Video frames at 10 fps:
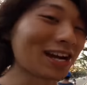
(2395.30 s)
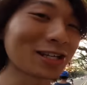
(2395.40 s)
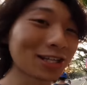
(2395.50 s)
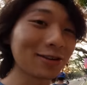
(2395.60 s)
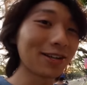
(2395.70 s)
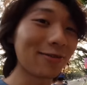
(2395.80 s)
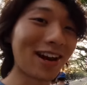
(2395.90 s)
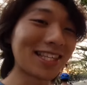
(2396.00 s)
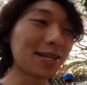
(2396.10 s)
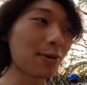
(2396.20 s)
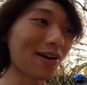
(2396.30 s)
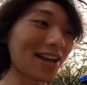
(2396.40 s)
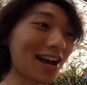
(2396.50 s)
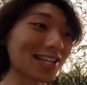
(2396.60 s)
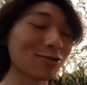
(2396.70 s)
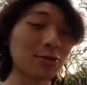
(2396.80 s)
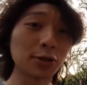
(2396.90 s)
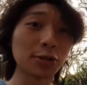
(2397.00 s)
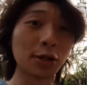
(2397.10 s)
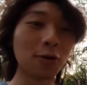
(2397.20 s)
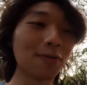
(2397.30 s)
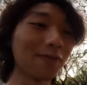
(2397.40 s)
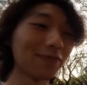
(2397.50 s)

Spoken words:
I usually, when I see people eat ice cream so slow.